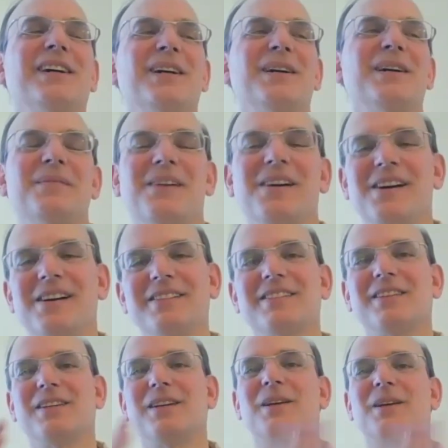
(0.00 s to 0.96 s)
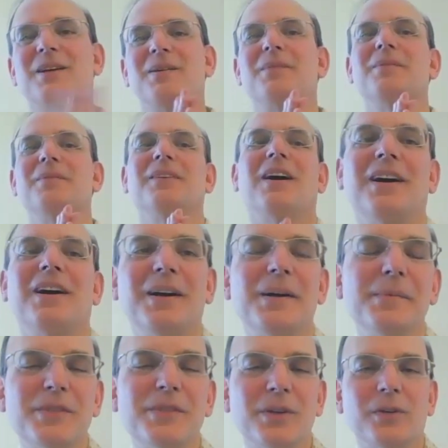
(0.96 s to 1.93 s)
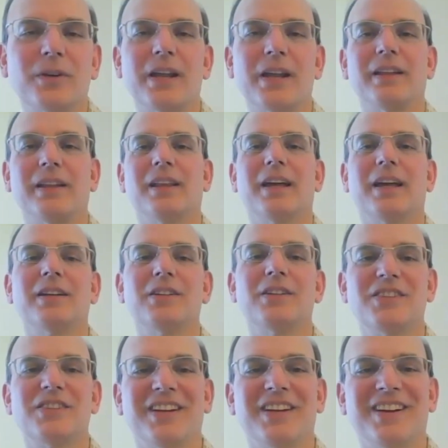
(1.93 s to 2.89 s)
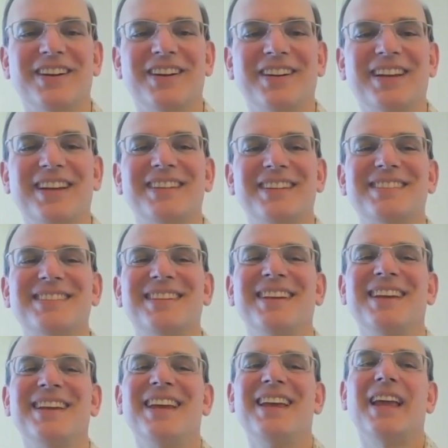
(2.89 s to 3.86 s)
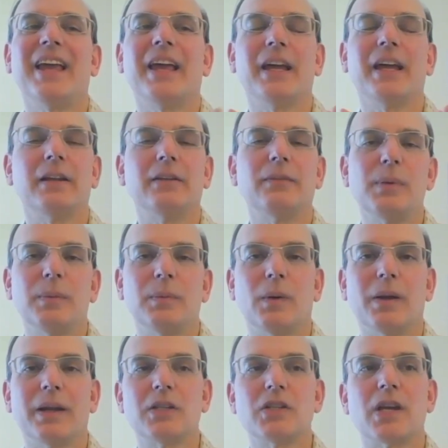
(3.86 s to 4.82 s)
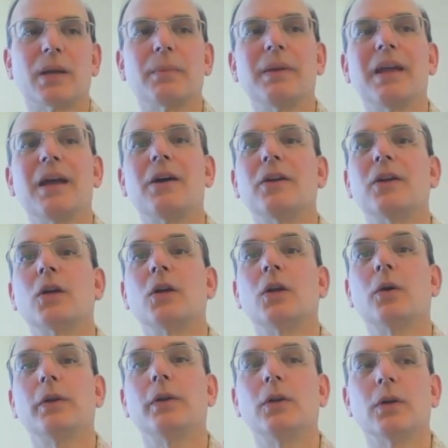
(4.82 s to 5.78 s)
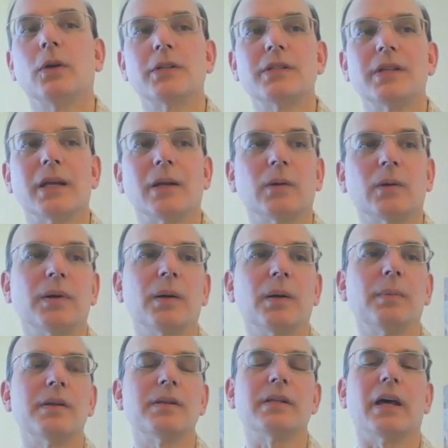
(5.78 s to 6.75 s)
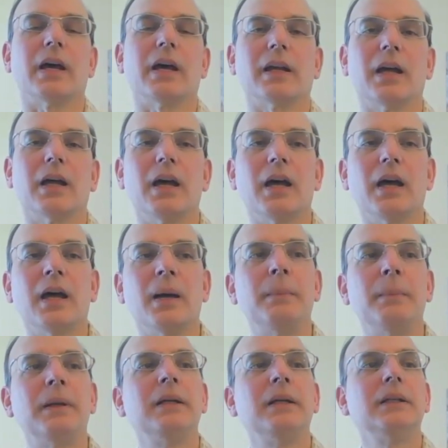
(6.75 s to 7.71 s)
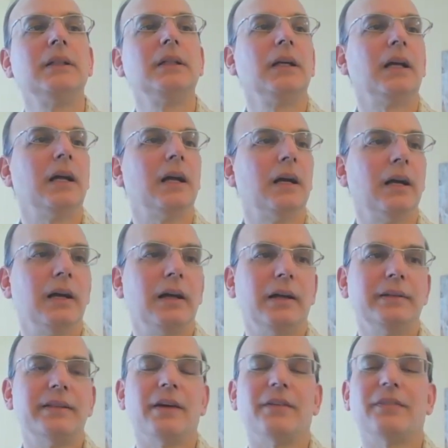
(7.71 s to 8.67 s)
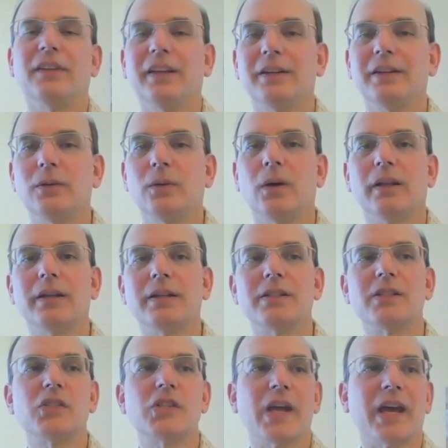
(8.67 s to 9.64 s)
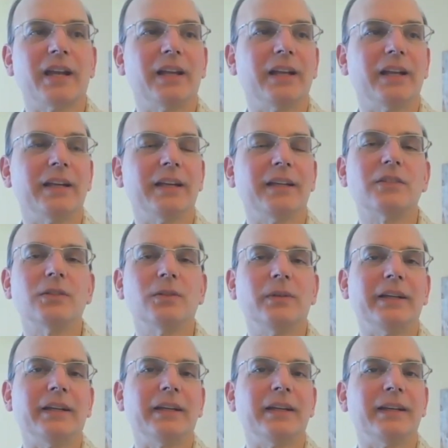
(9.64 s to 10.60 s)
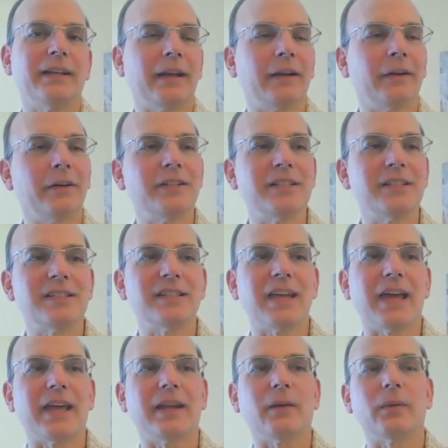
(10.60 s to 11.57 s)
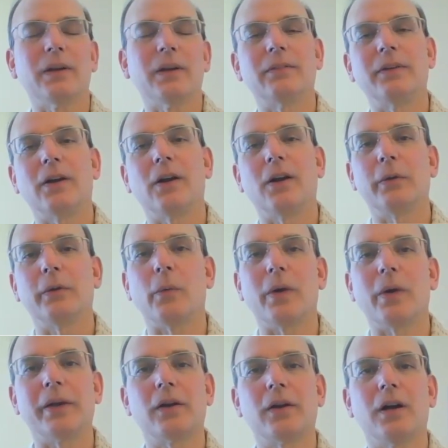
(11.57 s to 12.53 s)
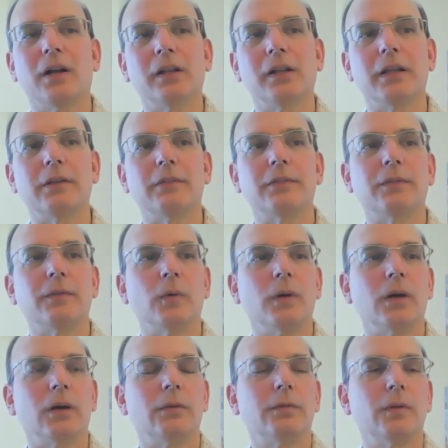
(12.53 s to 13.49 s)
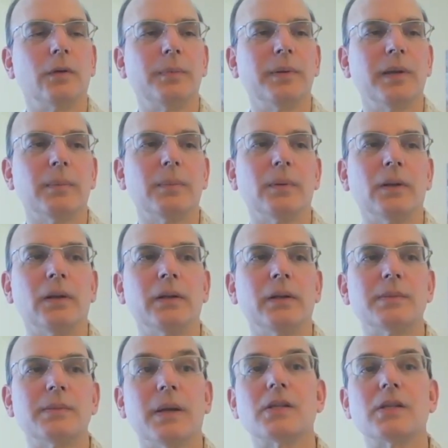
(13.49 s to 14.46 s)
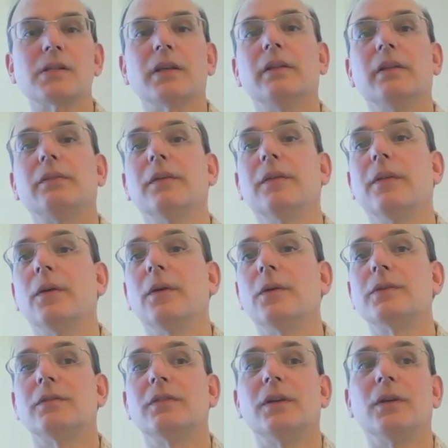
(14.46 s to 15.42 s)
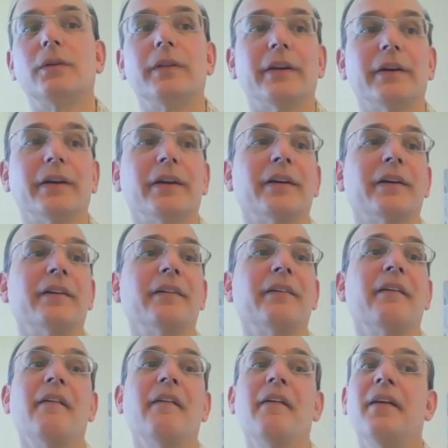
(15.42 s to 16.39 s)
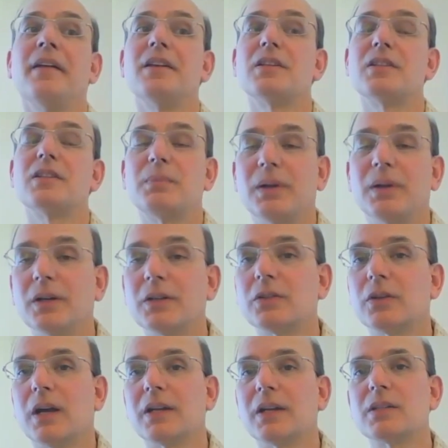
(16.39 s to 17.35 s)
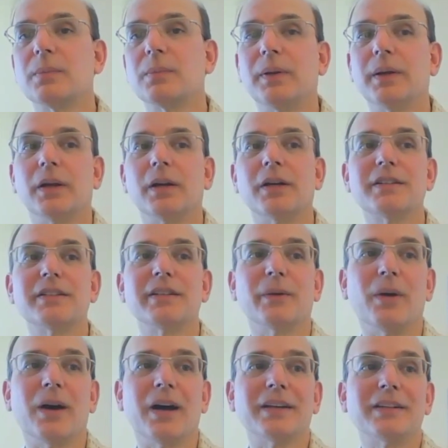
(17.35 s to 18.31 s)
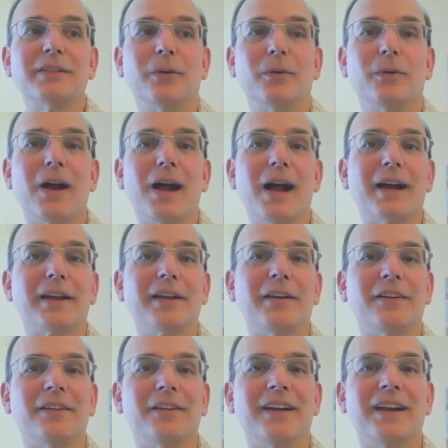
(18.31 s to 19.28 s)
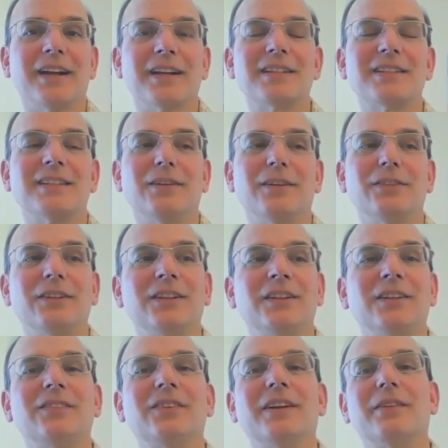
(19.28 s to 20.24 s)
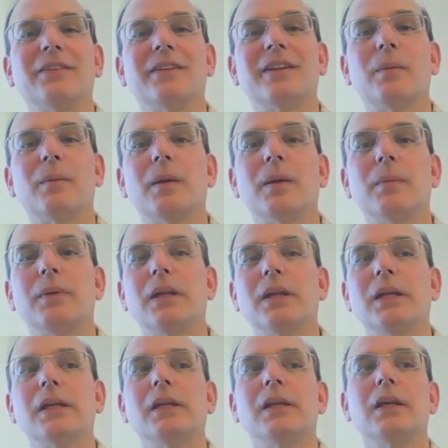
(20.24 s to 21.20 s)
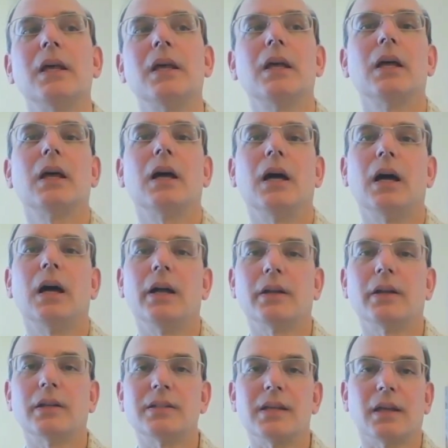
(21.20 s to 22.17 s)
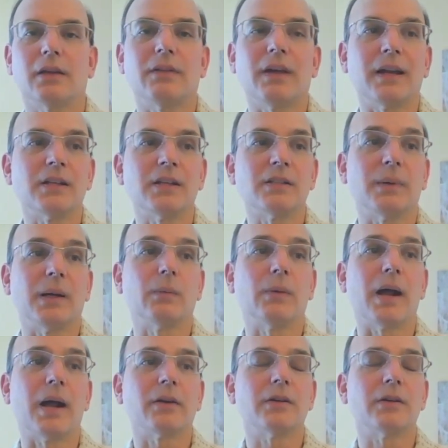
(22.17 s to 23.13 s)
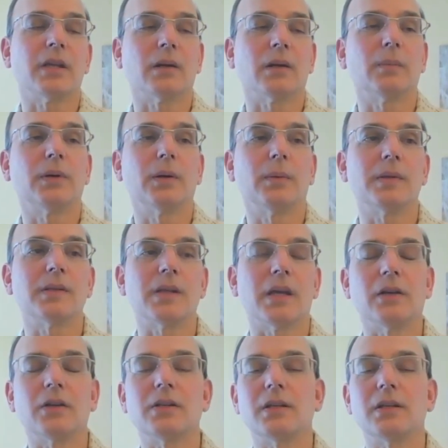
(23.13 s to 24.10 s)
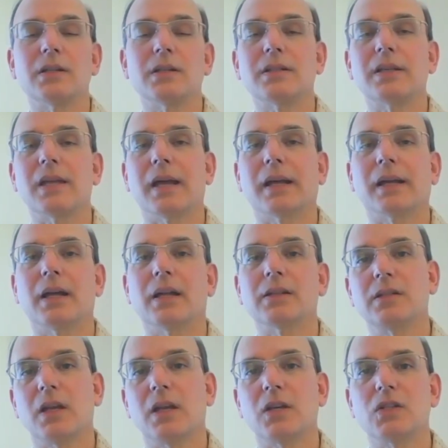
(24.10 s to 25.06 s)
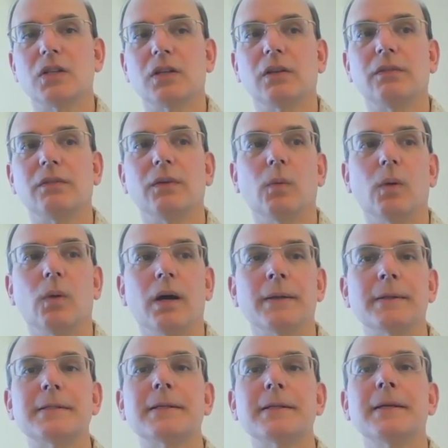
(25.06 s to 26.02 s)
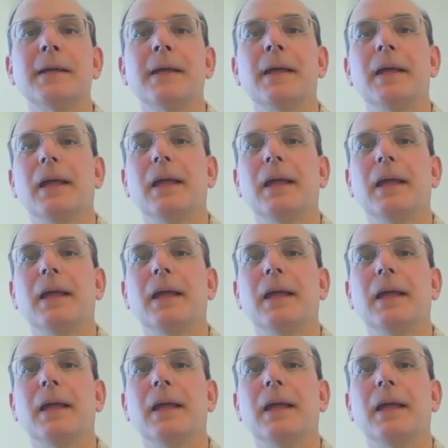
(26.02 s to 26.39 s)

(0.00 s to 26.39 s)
Awesome. Oh, I'm so glad, glad to share. Yes. And if people want to check me out, you can go to yoursacredpurpose.com uh, definitely do all this channeling, tuning in, energy scanning, whatever all you want to call it for for people, especially for those of you that are spiritual entrepreneurs that want to rock at your next level, whatever that might be. Uh, you can take advantage of my Rock Your Sacred Purpose Energy Scan consultation if you want.